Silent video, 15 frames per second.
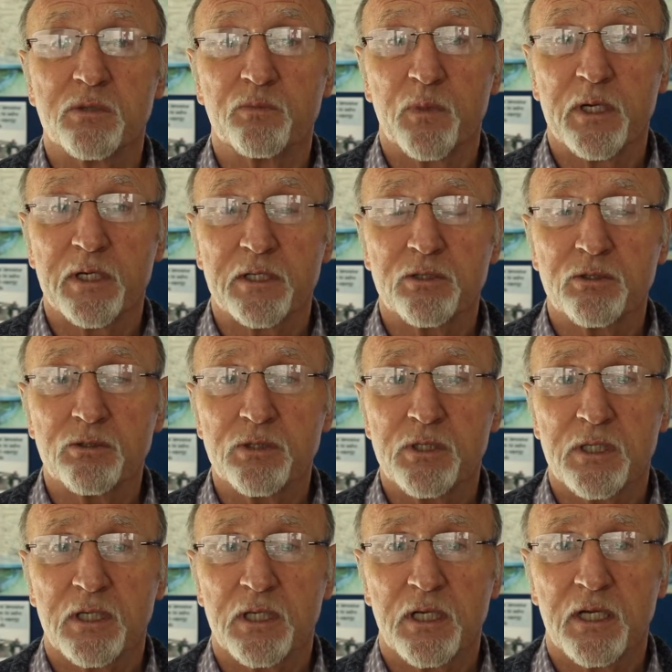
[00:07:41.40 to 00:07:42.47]
build
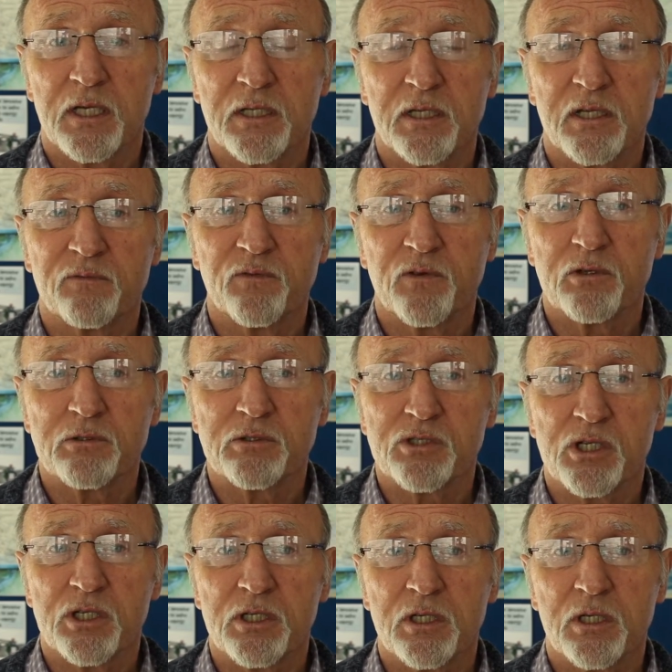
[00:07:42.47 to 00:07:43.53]
in the
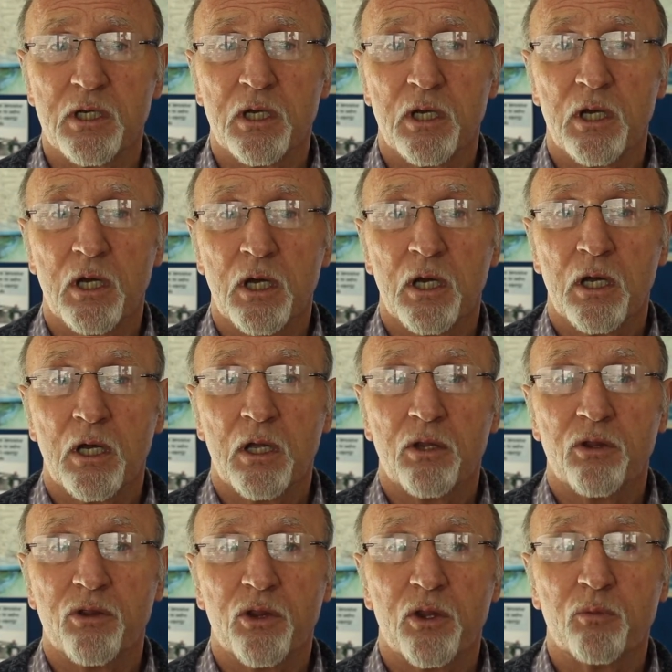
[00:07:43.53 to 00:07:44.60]
future,
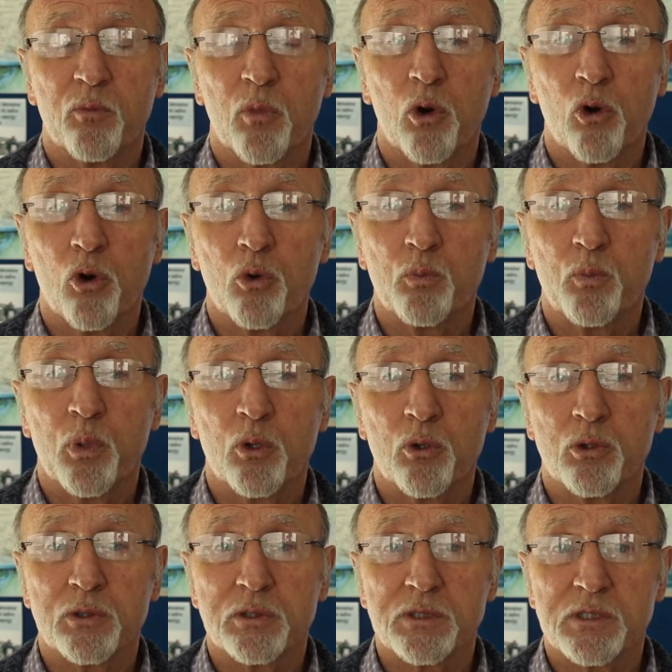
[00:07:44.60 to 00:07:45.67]
the more
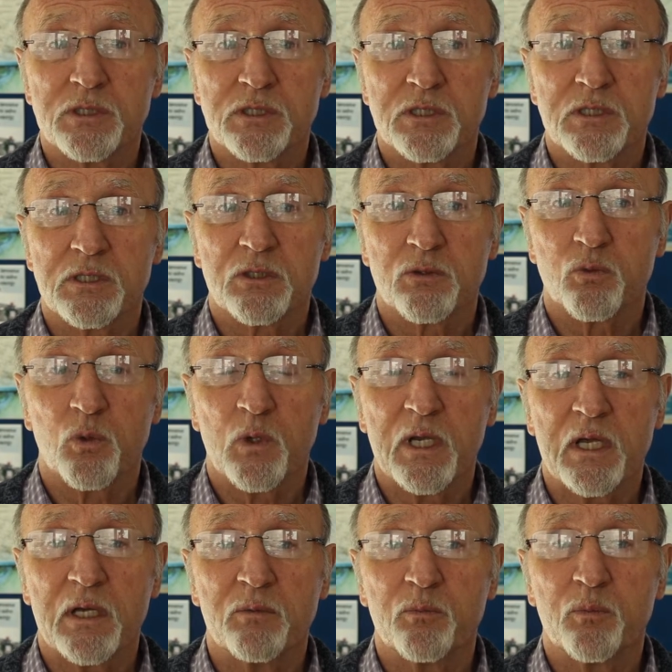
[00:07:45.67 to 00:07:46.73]
ports
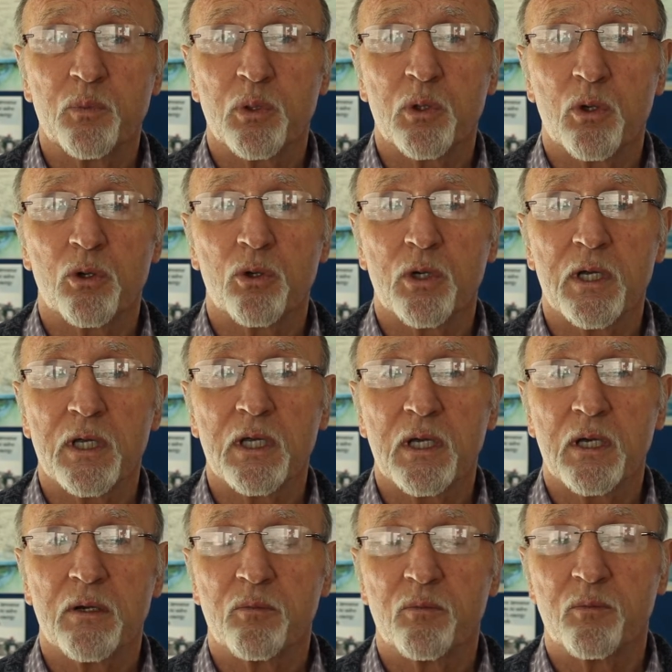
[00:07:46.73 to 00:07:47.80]
we employ
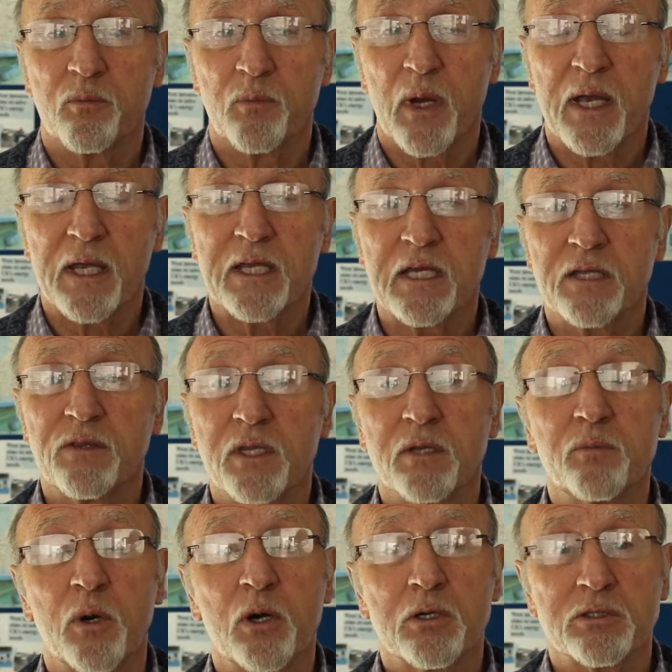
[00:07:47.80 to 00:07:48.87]
making the
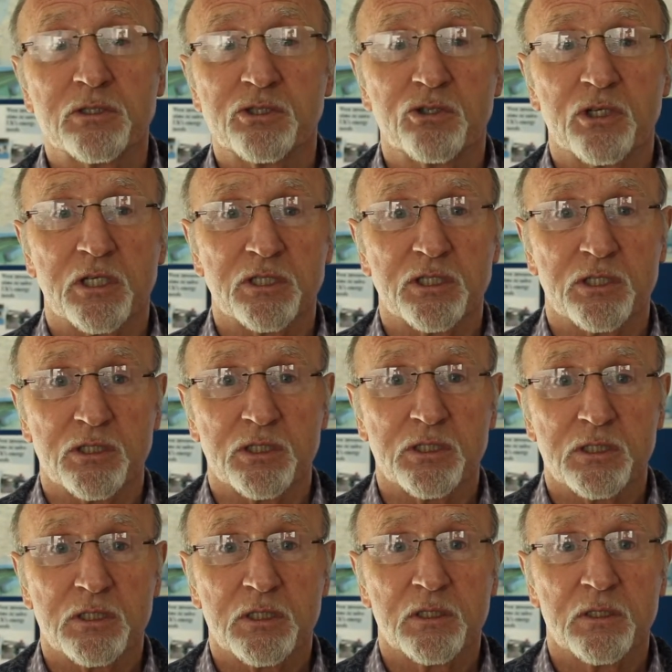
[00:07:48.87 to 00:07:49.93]
box
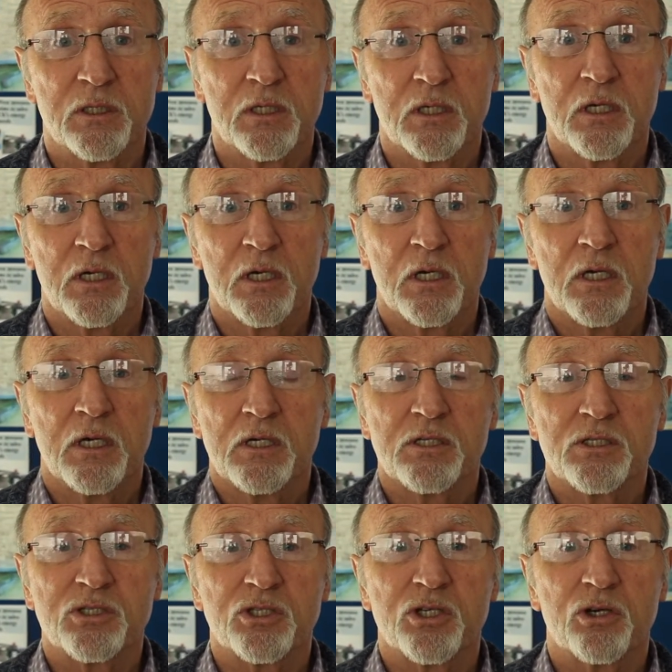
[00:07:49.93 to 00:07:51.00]
structures.
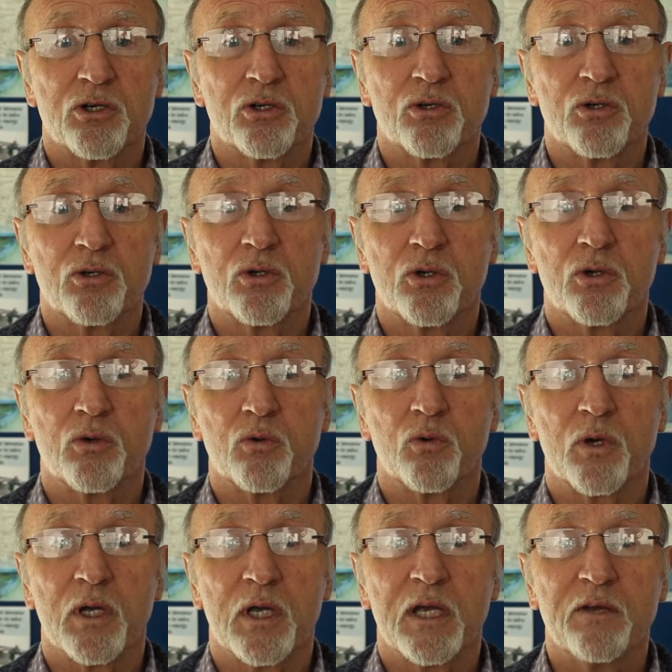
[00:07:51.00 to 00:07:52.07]
So
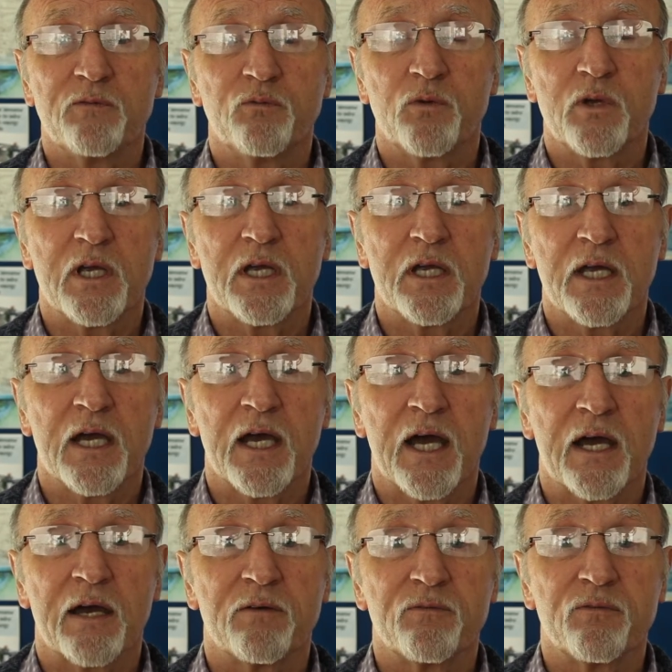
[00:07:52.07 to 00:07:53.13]
if we
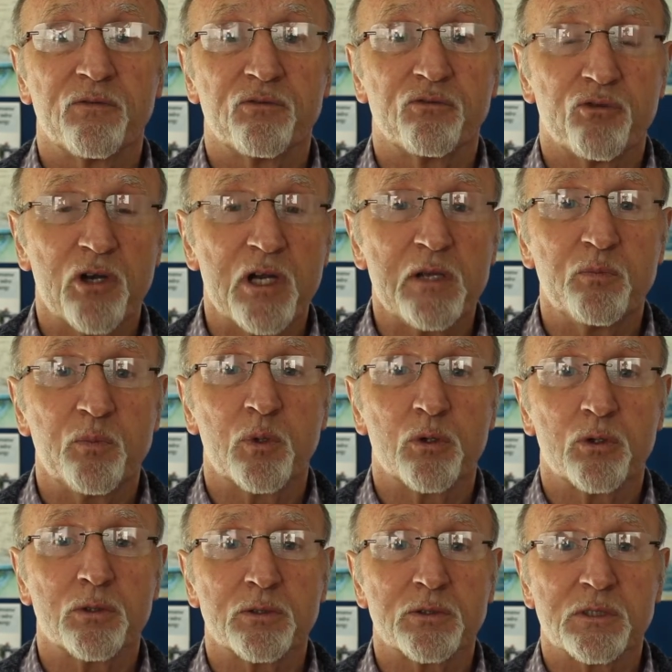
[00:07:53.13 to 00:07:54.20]
have 3
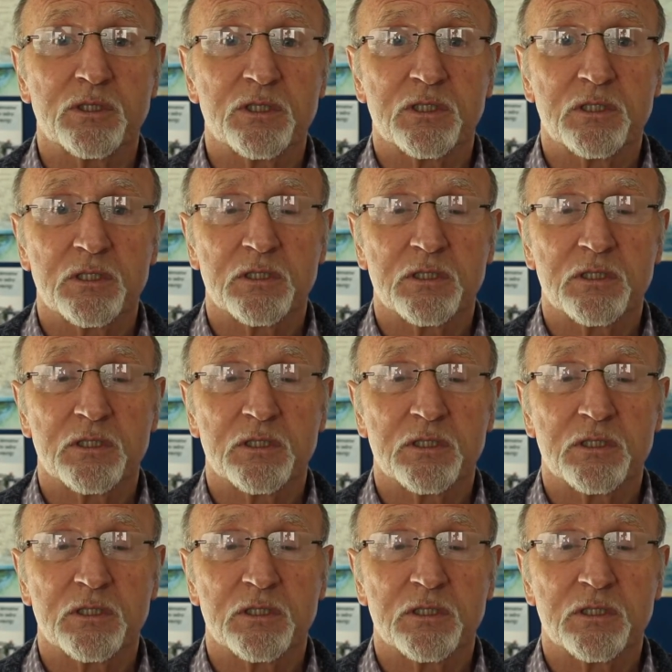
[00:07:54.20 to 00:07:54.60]
ports